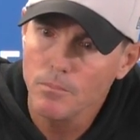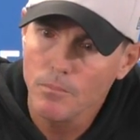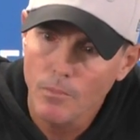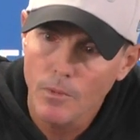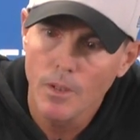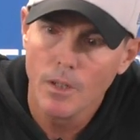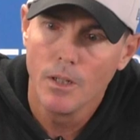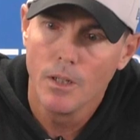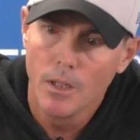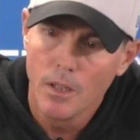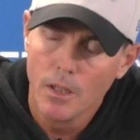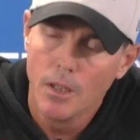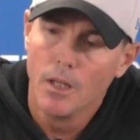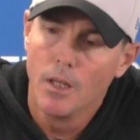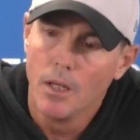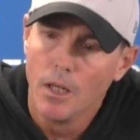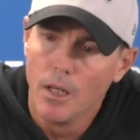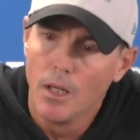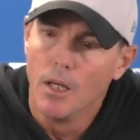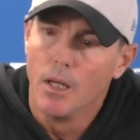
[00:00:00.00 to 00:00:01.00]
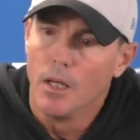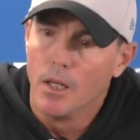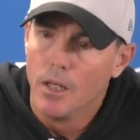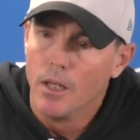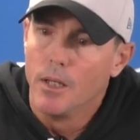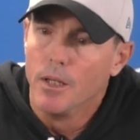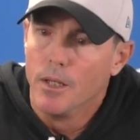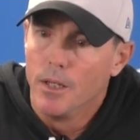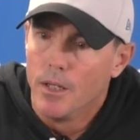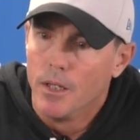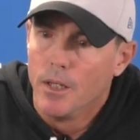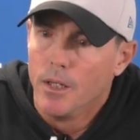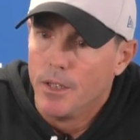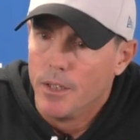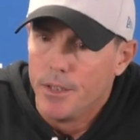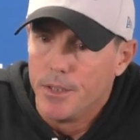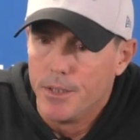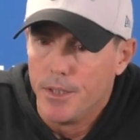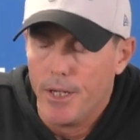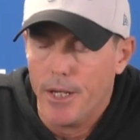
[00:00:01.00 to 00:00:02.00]
itself rather than field goals?
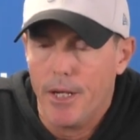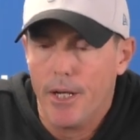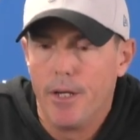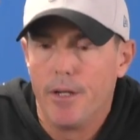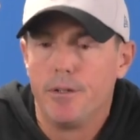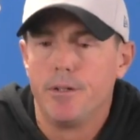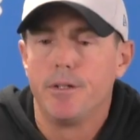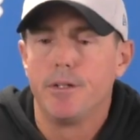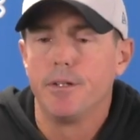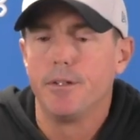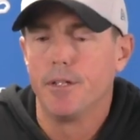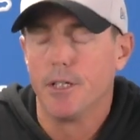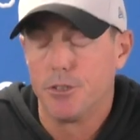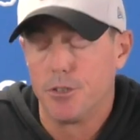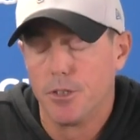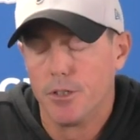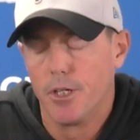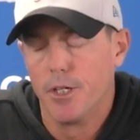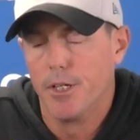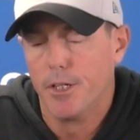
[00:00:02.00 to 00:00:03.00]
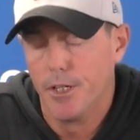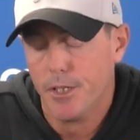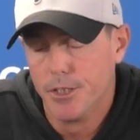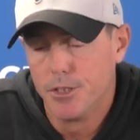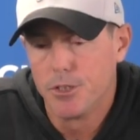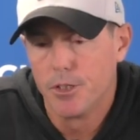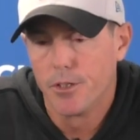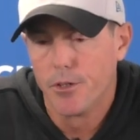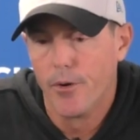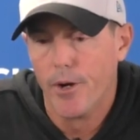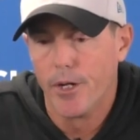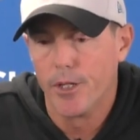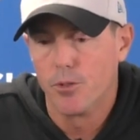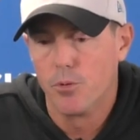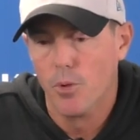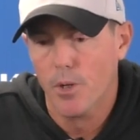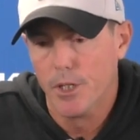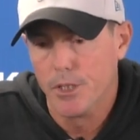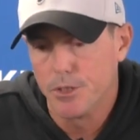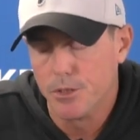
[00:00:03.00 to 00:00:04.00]
Yeah, that's a, it is a great
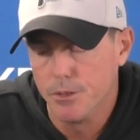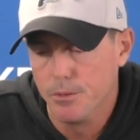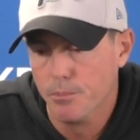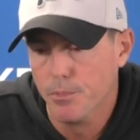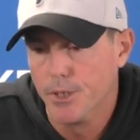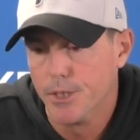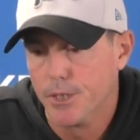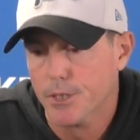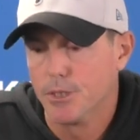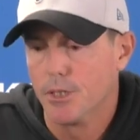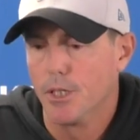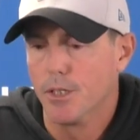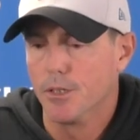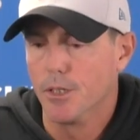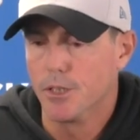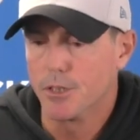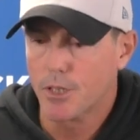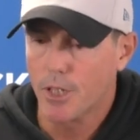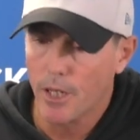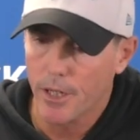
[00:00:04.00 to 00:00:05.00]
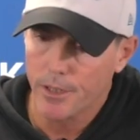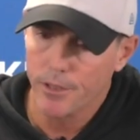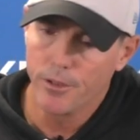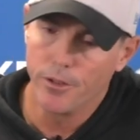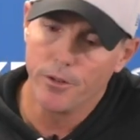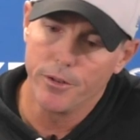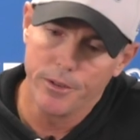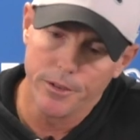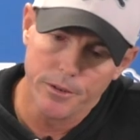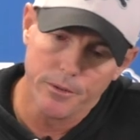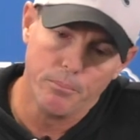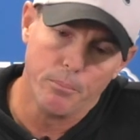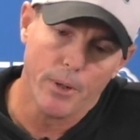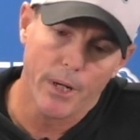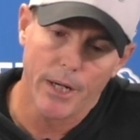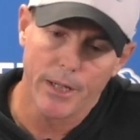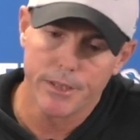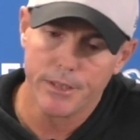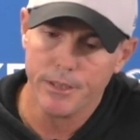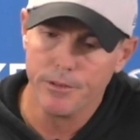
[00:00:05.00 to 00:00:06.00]
question because that does kind of go
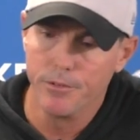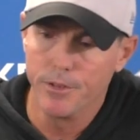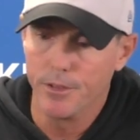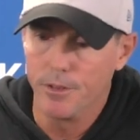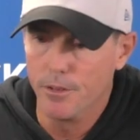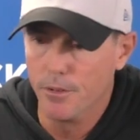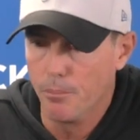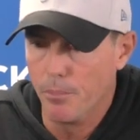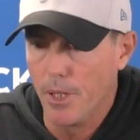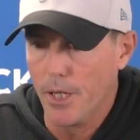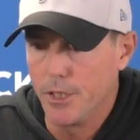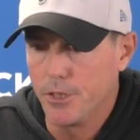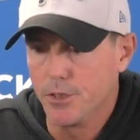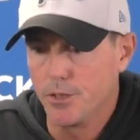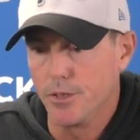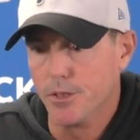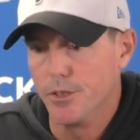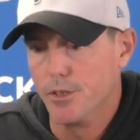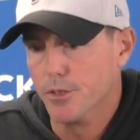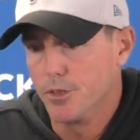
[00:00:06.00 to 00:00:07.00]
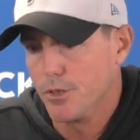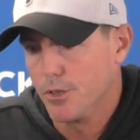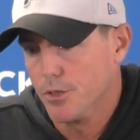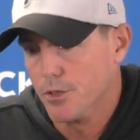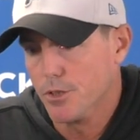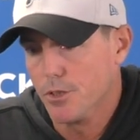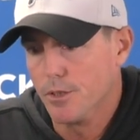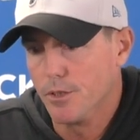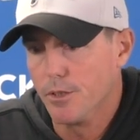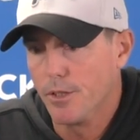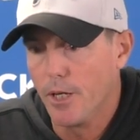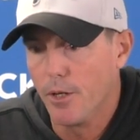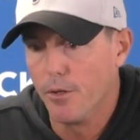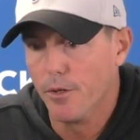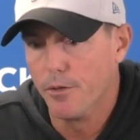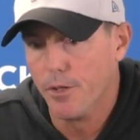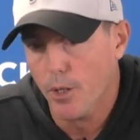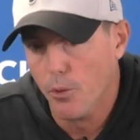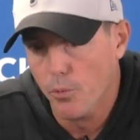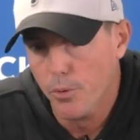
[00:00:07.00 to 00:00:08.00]
back even to the Badgley decision.
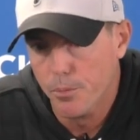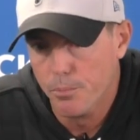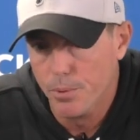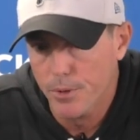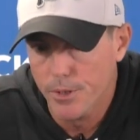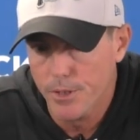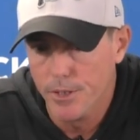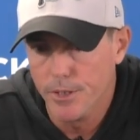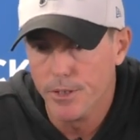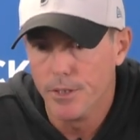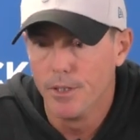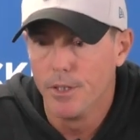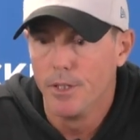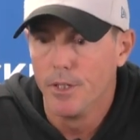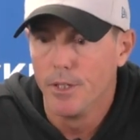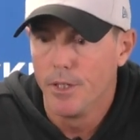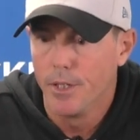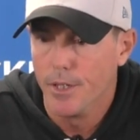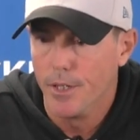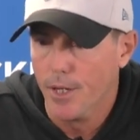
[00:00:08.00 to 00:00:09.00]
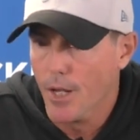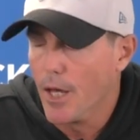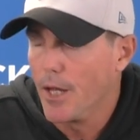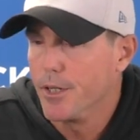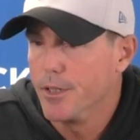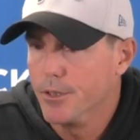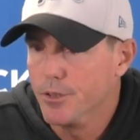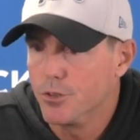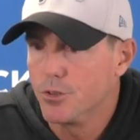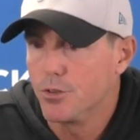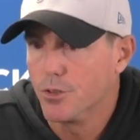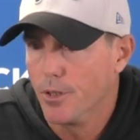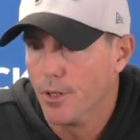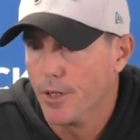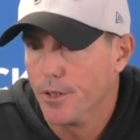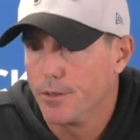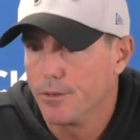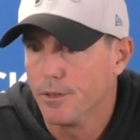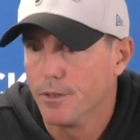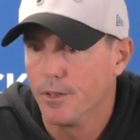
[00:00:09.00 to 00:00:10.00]
That that would be not his
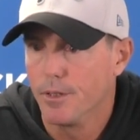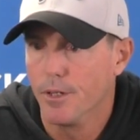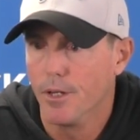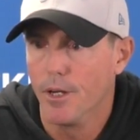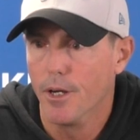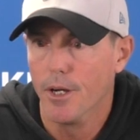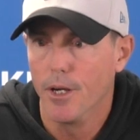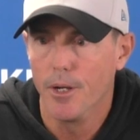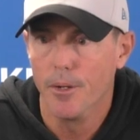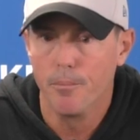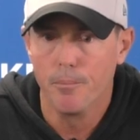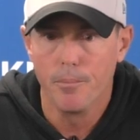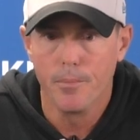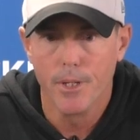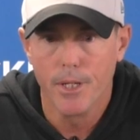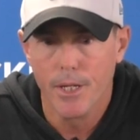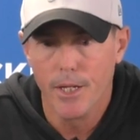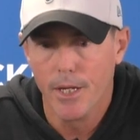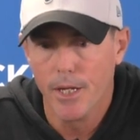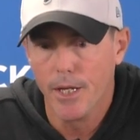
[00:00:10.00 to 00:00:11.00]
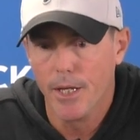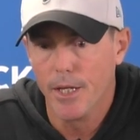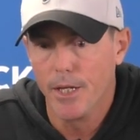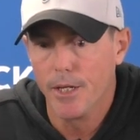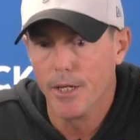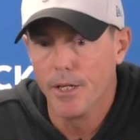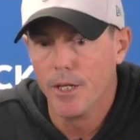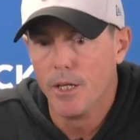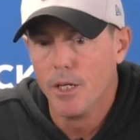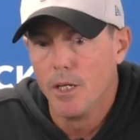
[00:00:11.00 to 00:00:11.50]
strength, um, and